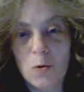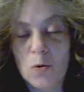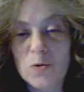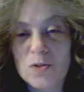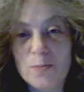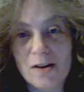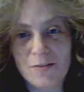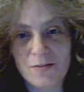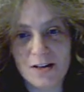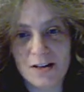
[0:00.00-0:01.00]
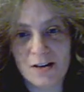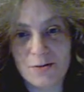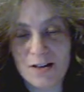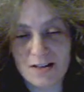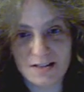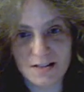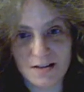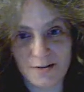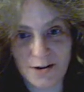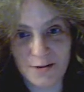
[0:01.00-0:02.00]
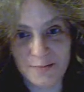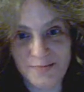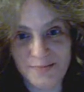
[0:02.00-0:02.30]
Who's benefiting under that scenario?